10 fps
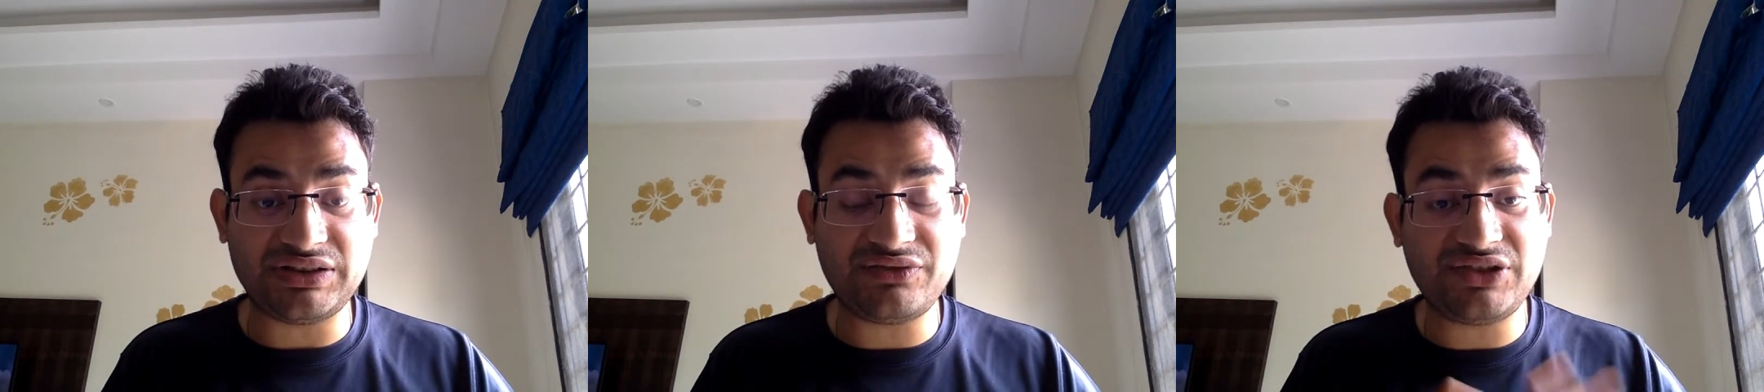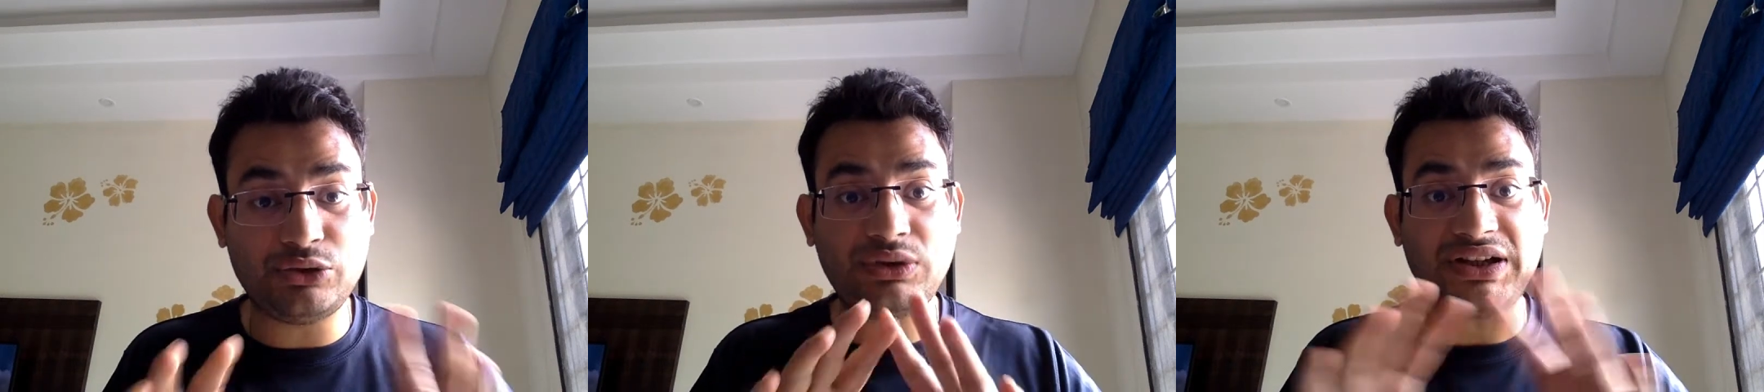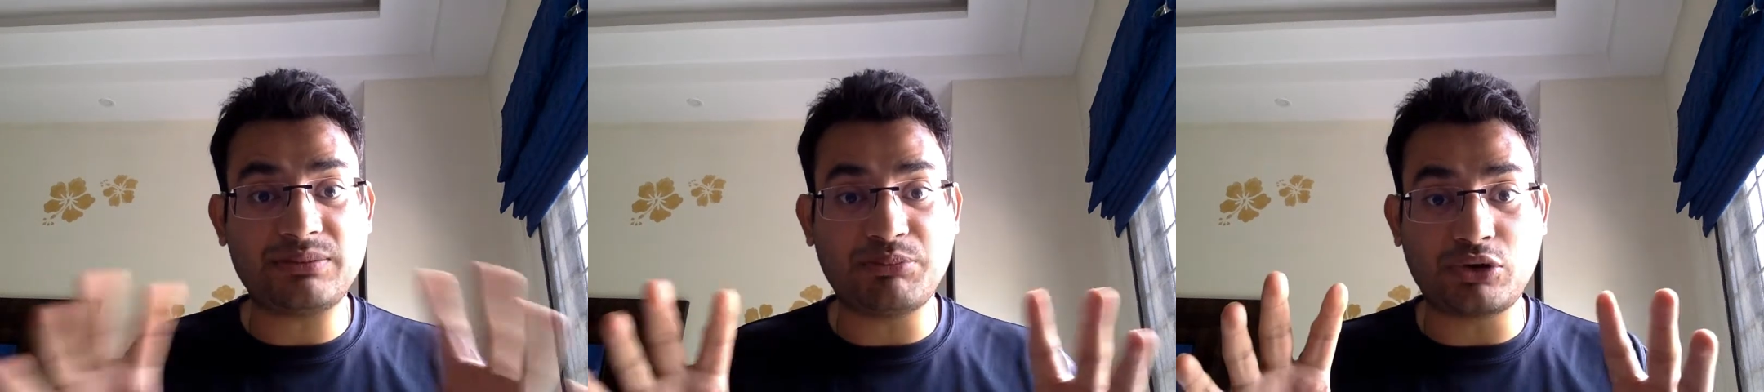If we look
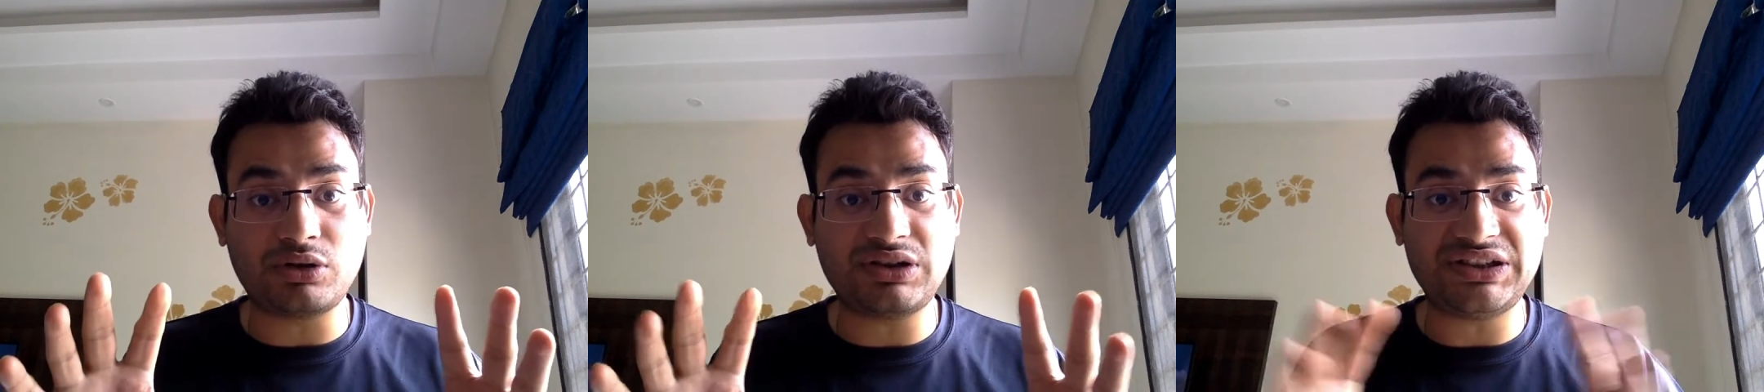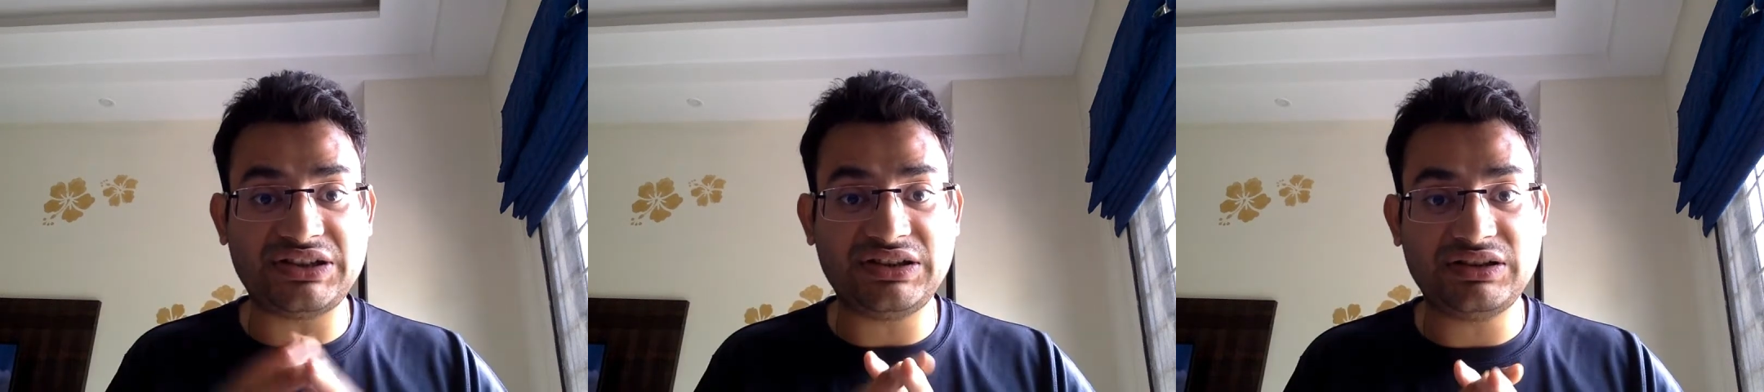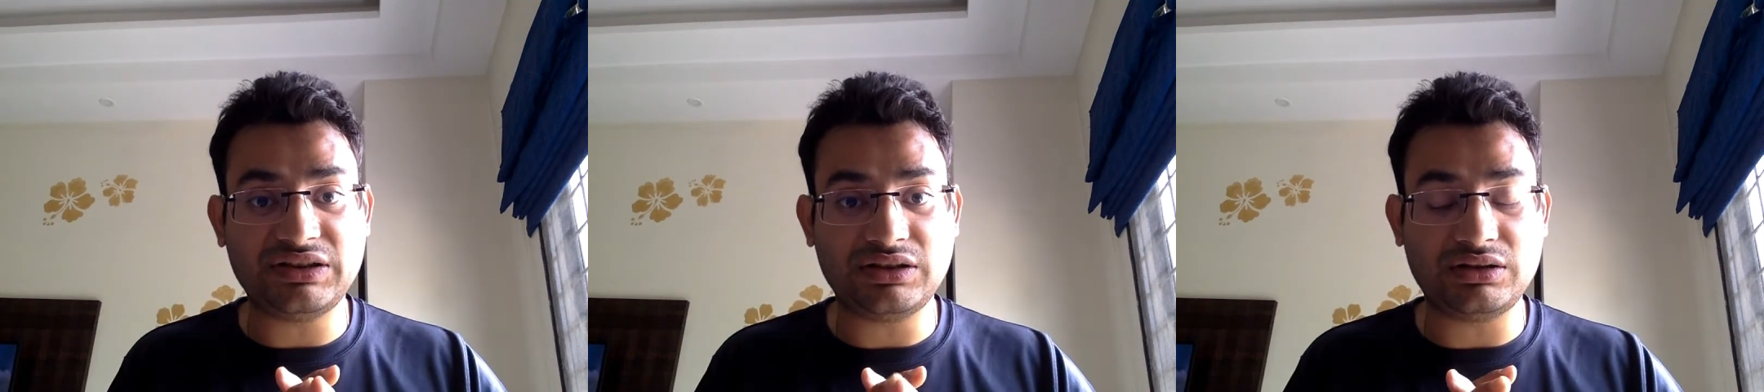at broadly,
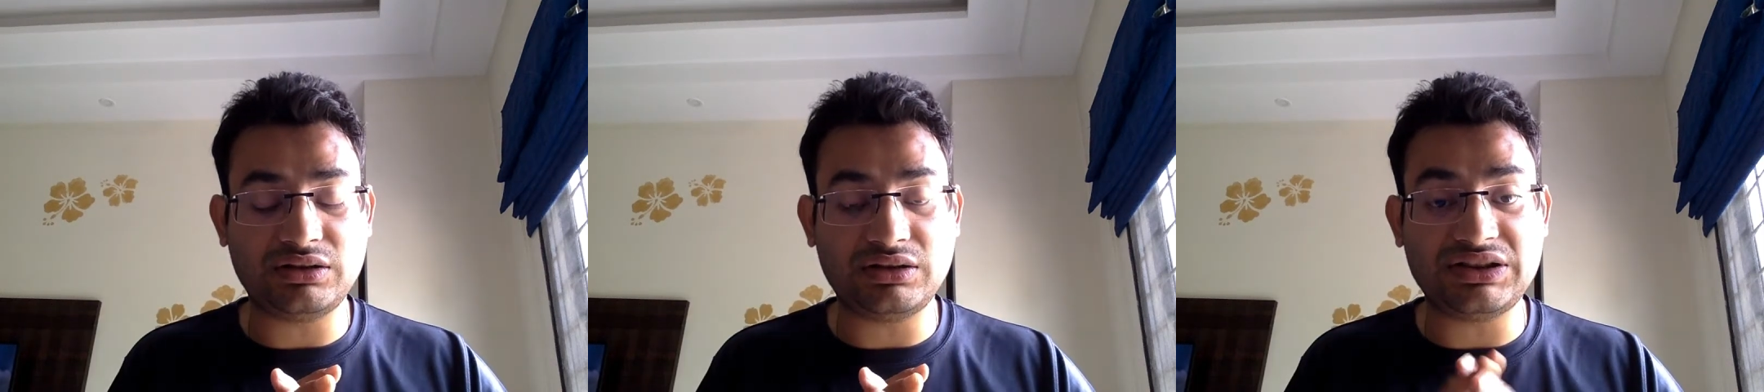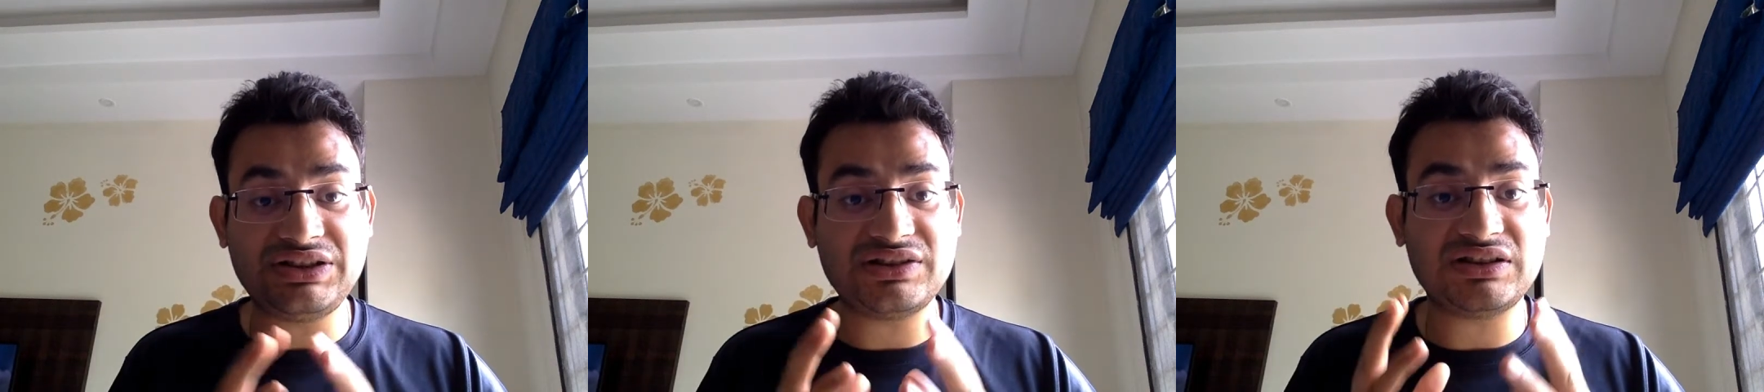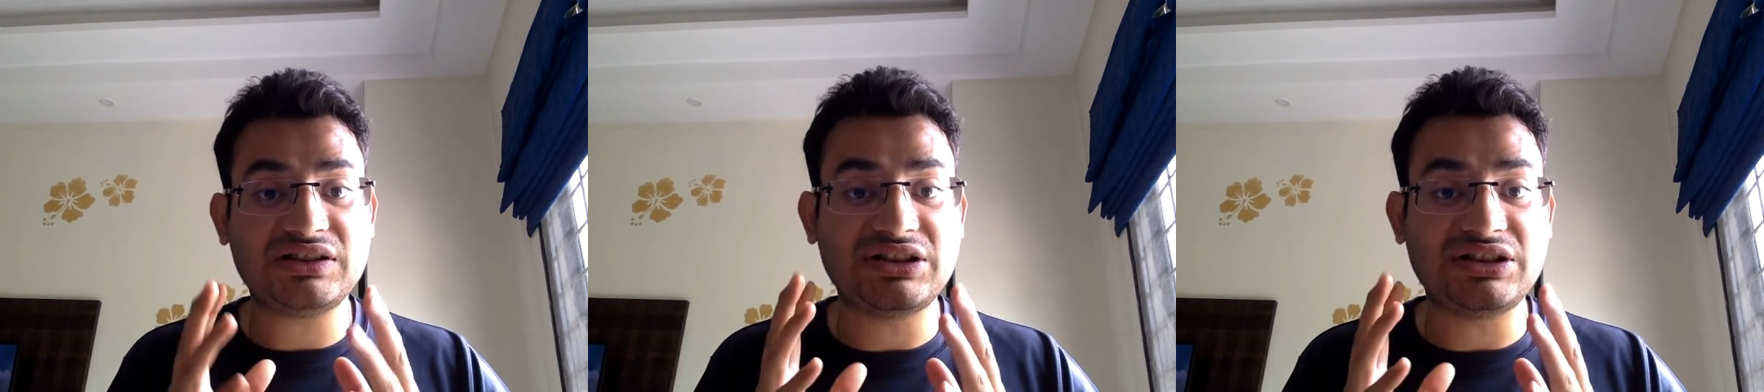these are the